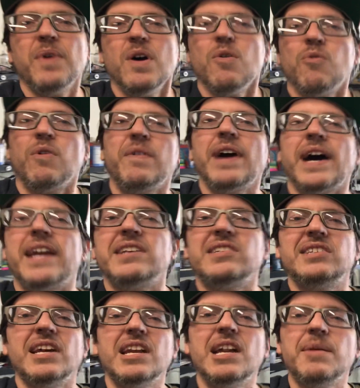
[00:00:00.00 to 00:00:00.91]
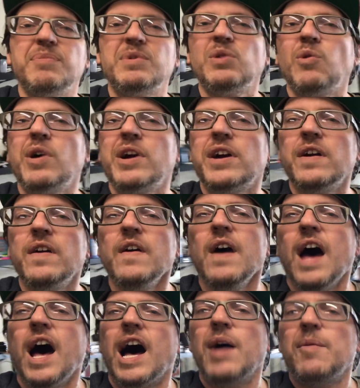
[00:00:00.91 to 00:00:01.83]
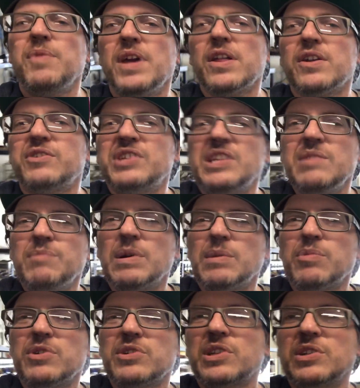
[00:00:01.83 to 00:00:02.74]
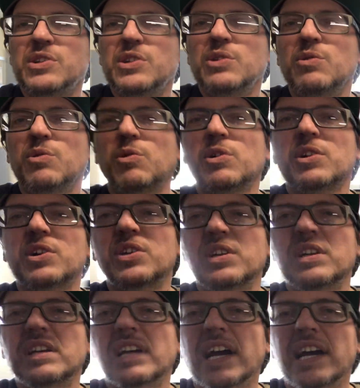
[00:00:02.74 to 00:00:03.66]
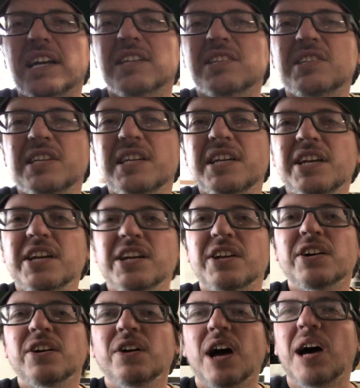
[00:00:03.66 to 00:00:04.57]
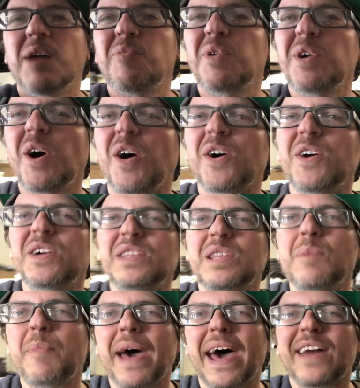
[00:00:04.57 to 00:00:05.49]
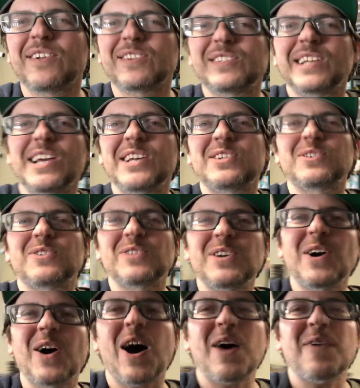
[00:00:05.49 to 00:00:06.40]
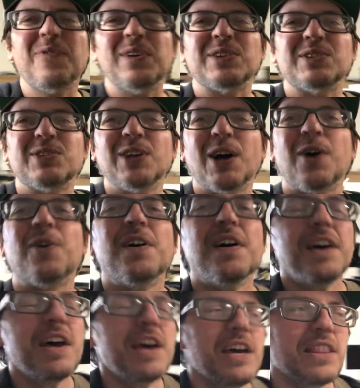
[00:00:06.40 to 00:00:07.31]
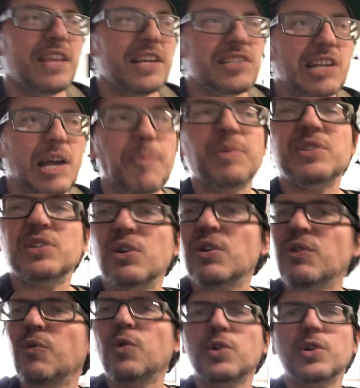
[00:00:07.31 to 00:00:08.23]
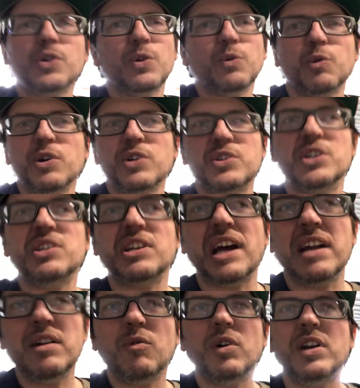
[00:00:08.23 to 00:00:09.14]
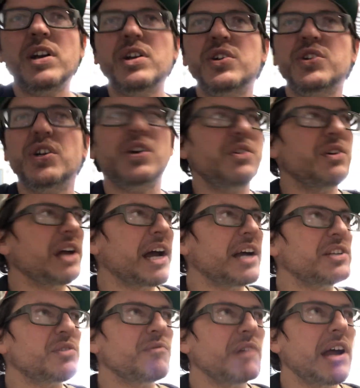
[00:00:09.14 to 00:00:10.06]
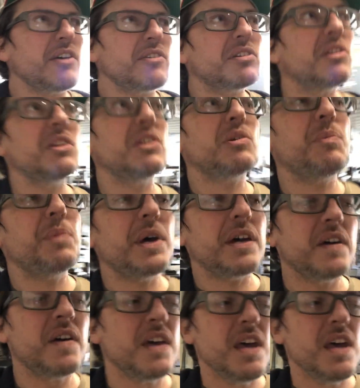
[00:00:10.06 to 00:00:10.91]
We've got it set up to where the other team members can do the work. You can kind of see here, we are in the battle station of the office. So this episode of Worker Work just kind of wanted to show you guys around a little bit